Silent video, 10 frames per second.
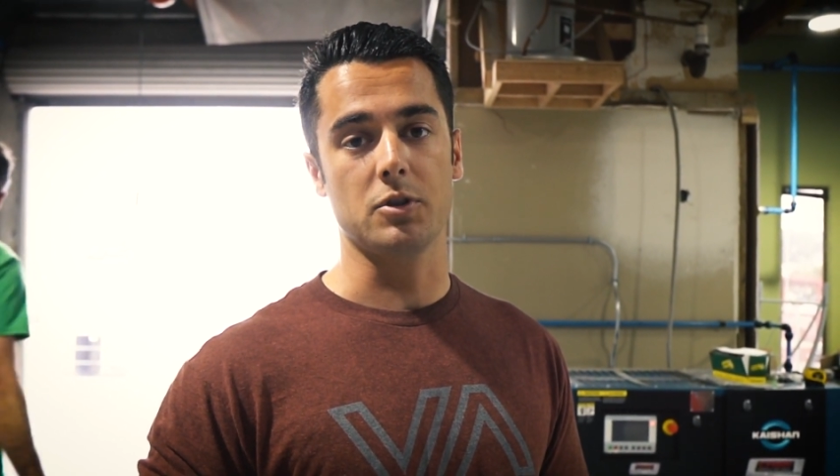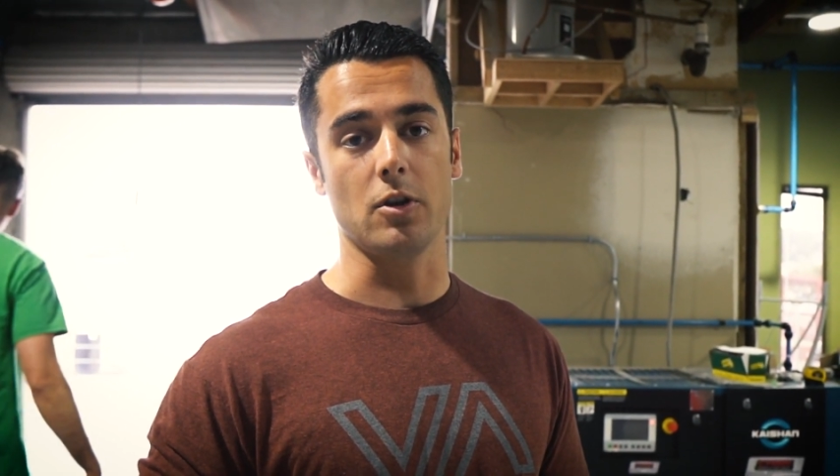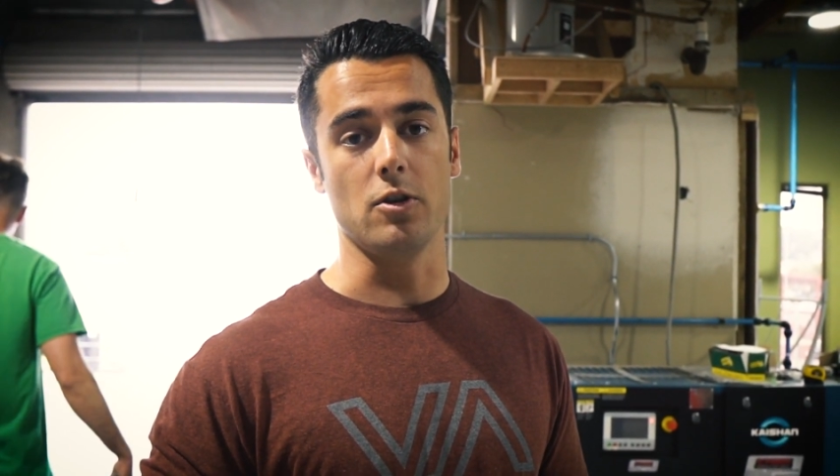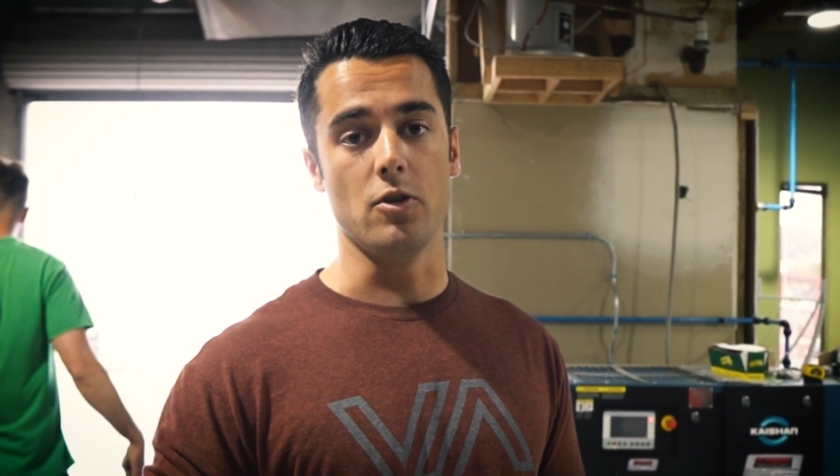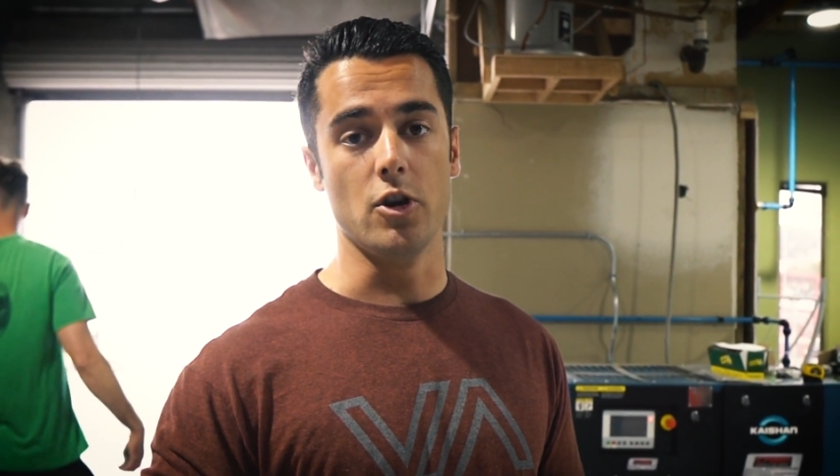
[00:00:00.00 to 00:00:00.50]
so
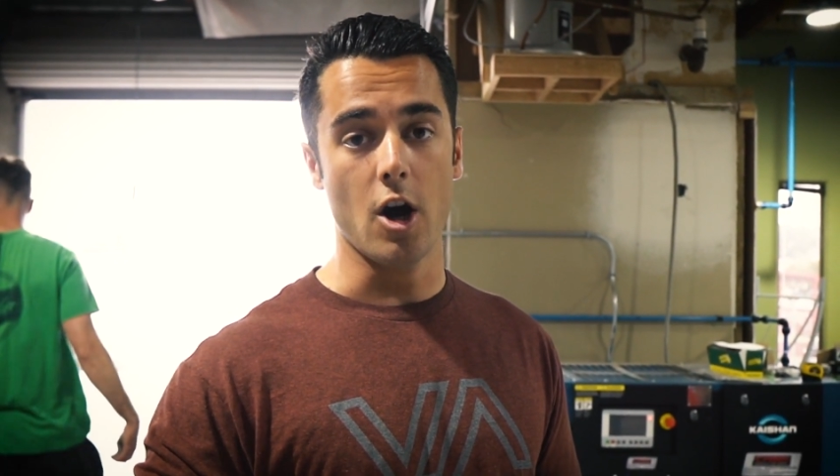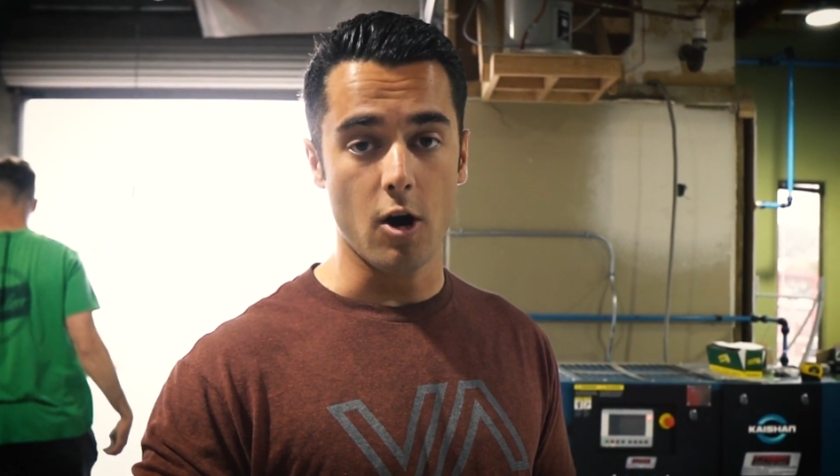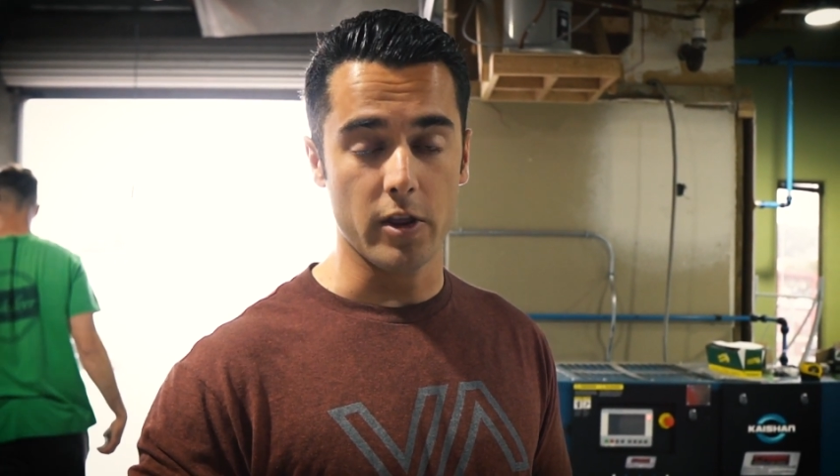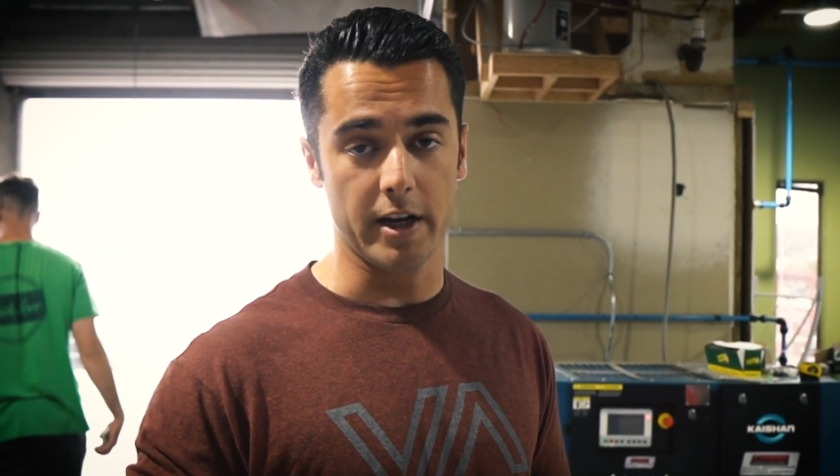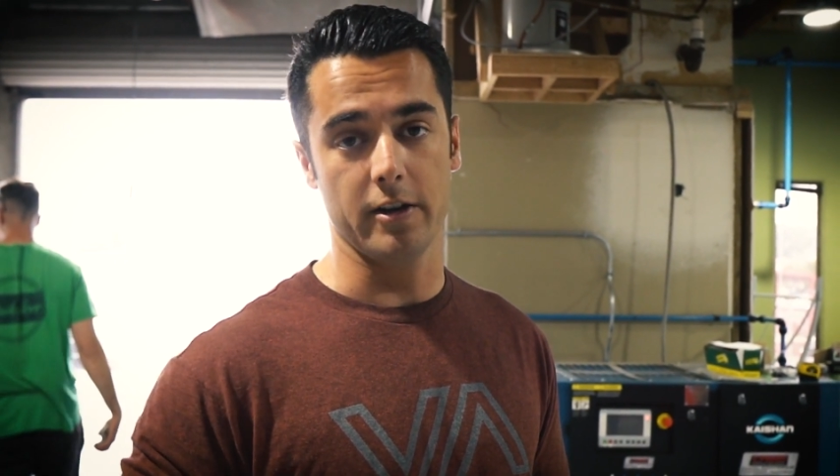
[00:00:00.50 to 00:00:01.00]
you
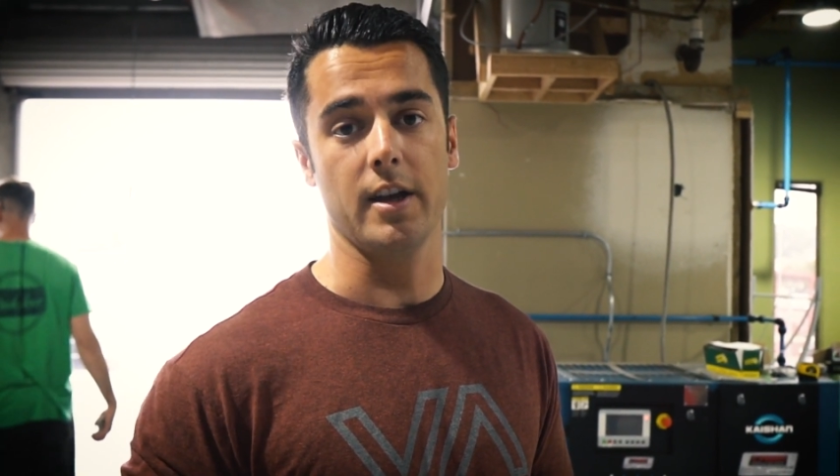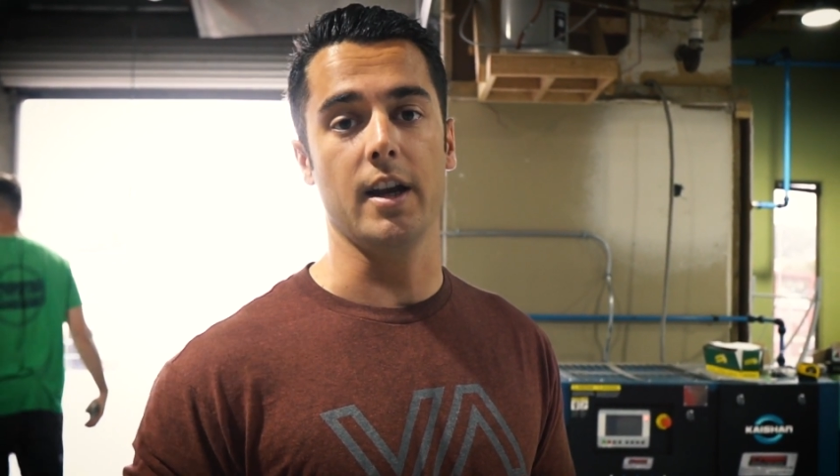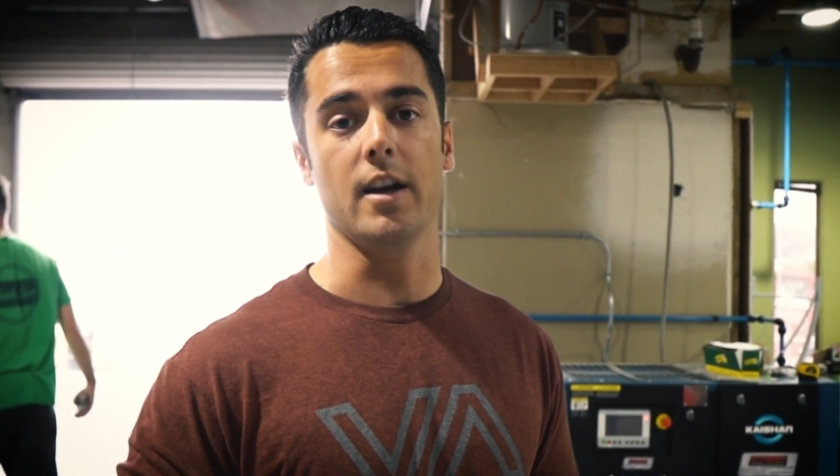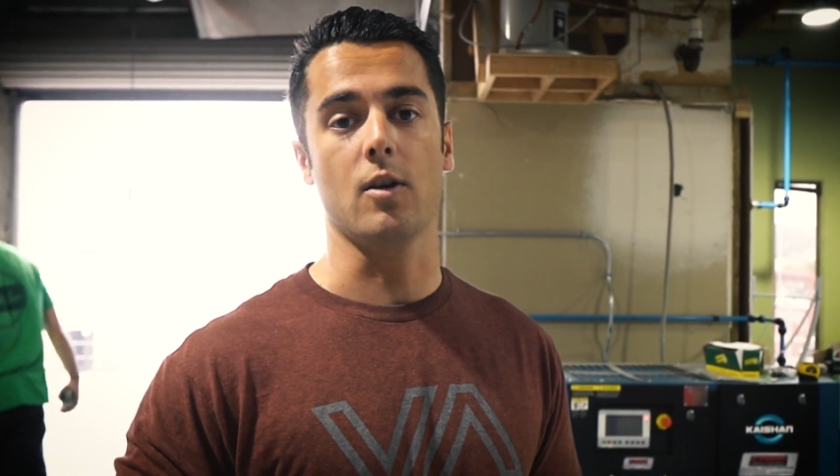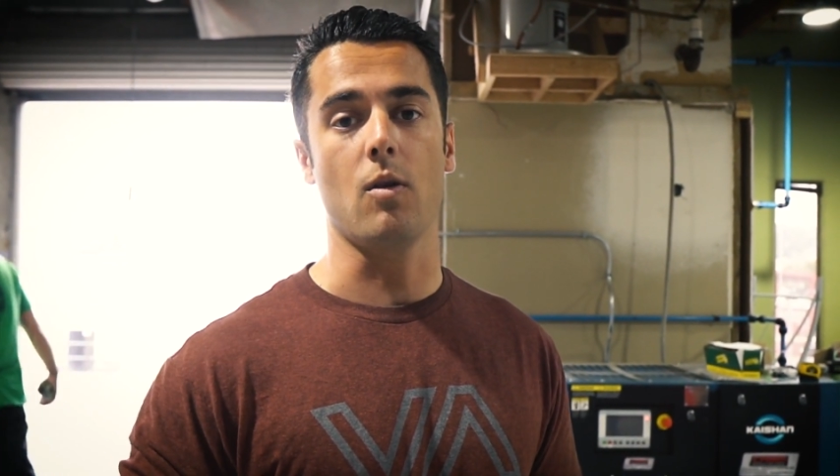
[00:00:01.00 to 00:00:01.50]
know that you're
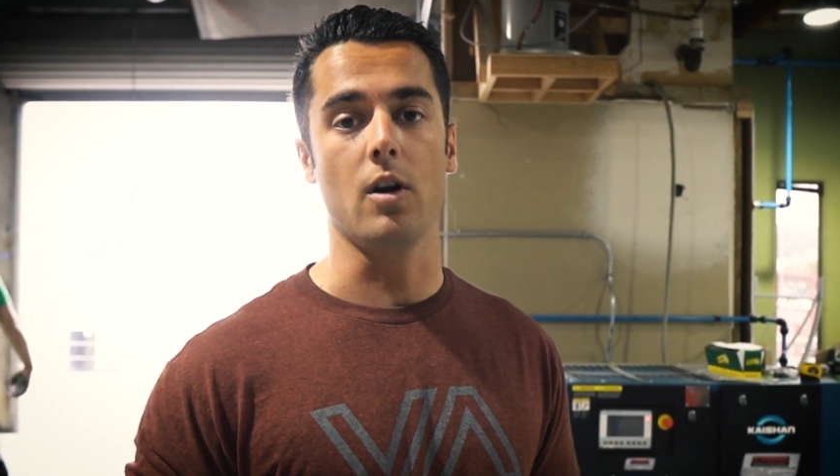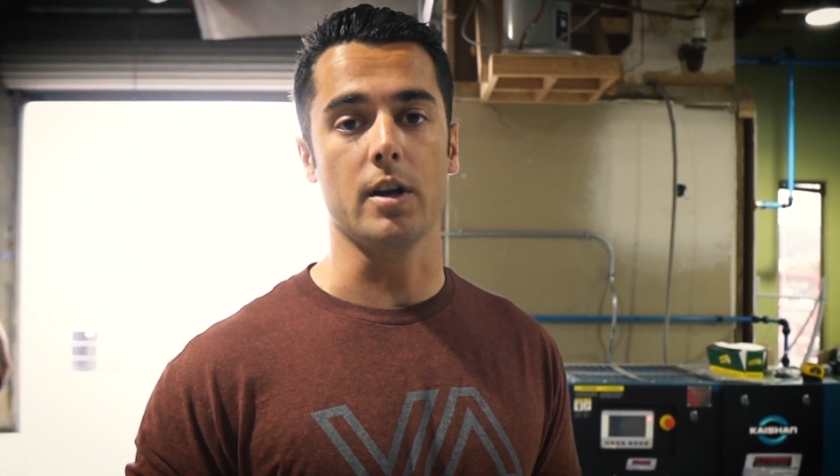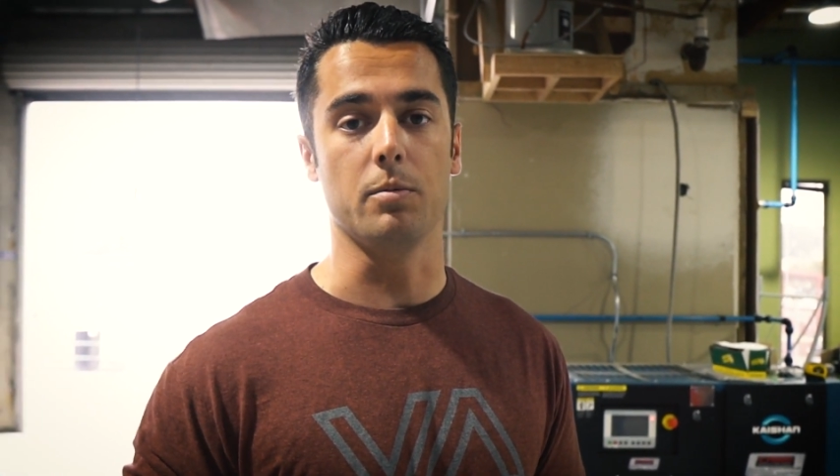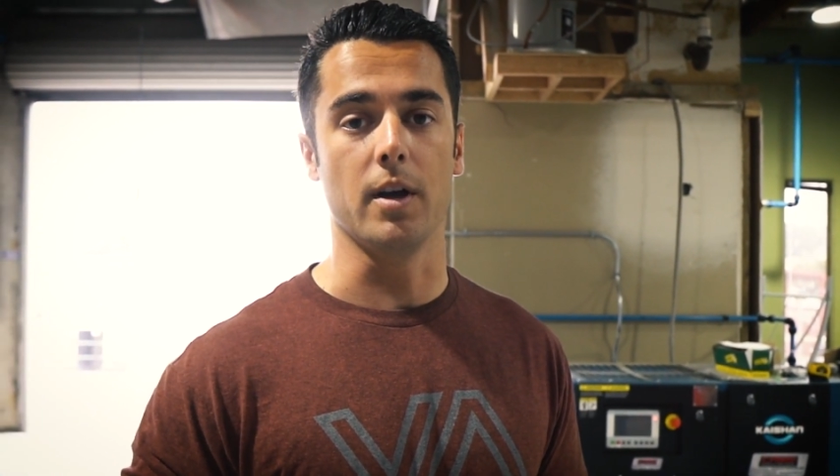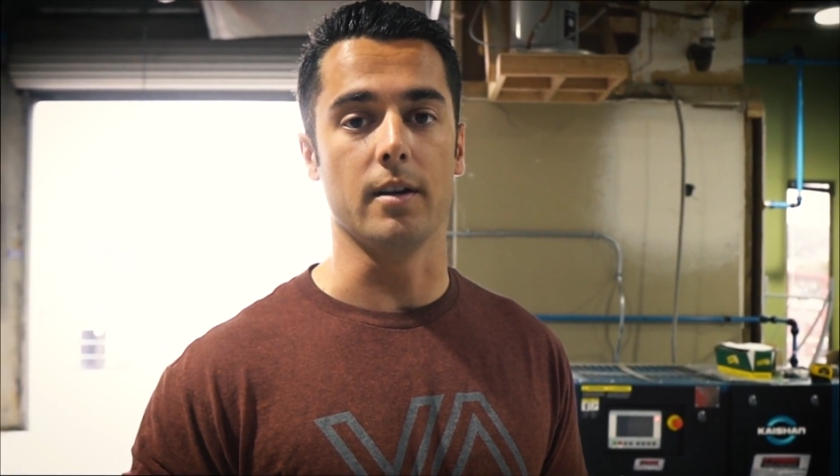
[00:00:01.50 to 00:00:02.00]
getting a
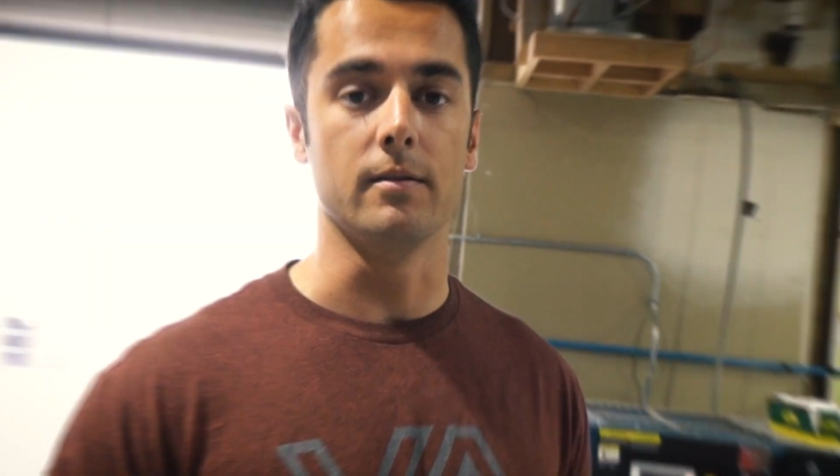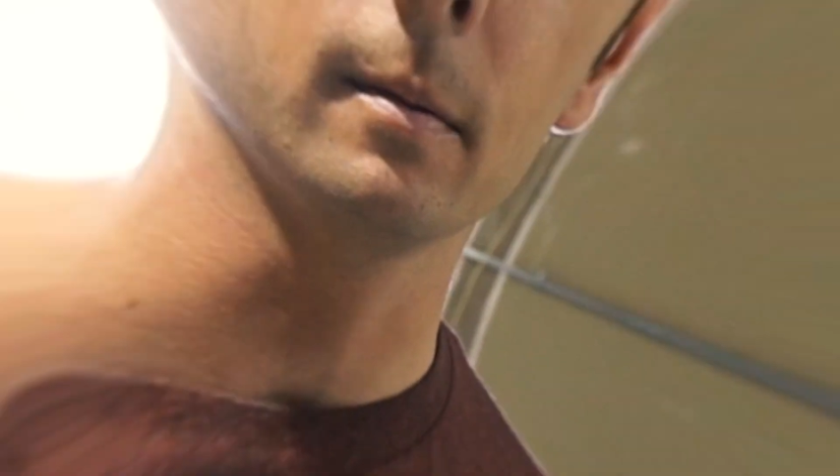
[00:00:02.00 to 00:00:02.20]
quality blade.